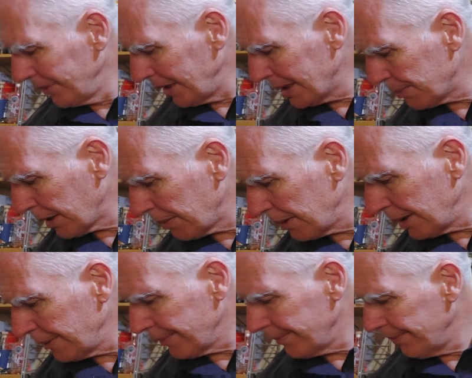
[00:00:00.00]
this
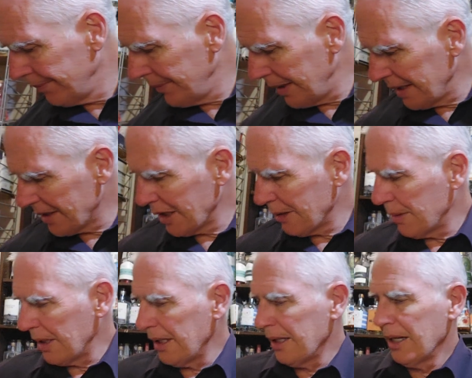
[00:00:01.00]
baby is going to
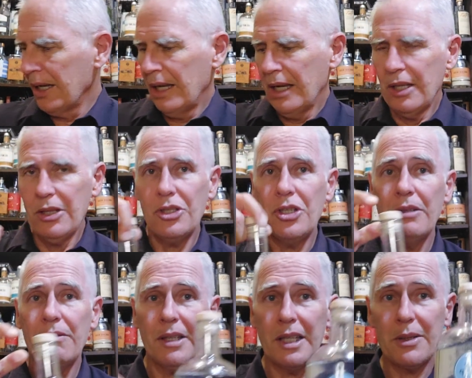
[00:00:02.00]
be
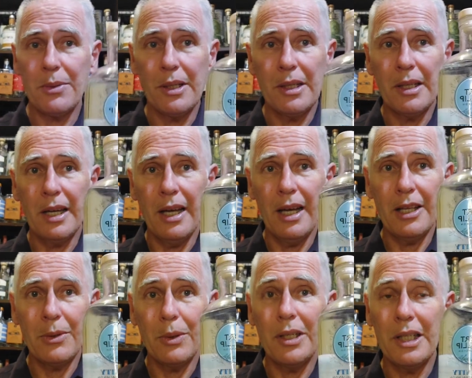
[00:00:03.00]
gin for next week
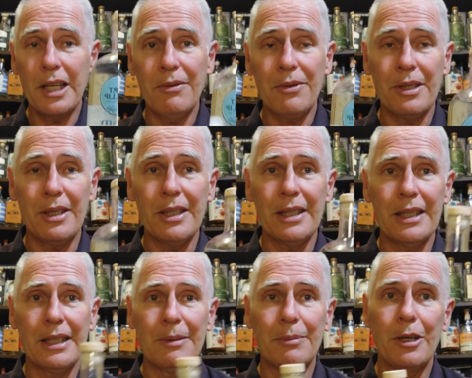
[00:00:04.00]
and the week after.
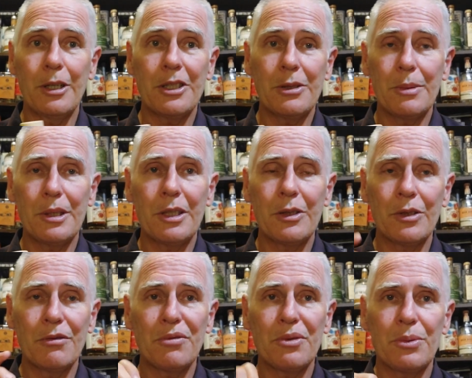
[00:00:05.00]
Um, I shall be going
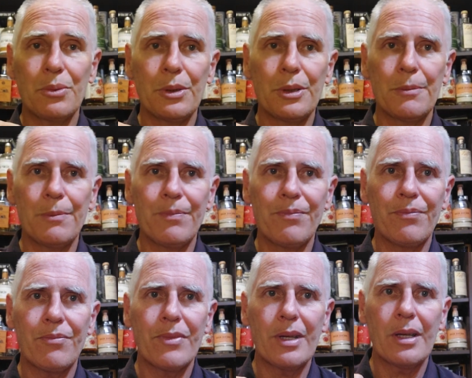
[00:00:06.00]
off to um,
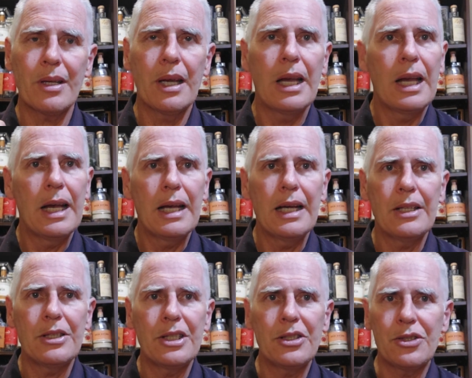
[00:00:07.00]

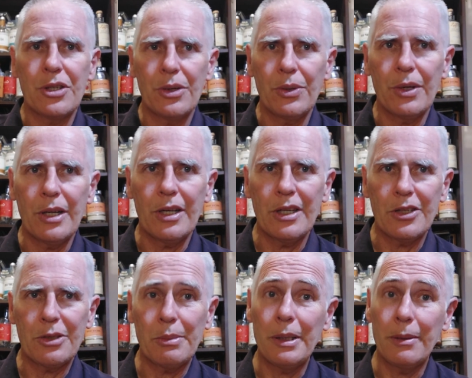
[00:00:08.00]
at show, and I
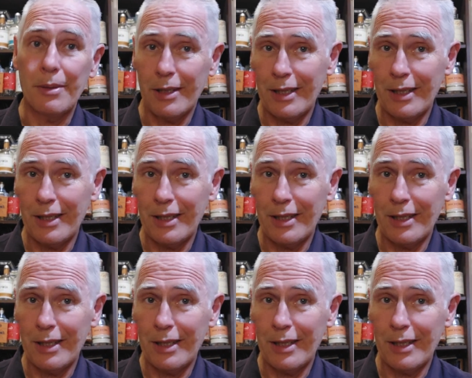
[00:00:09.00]
shall be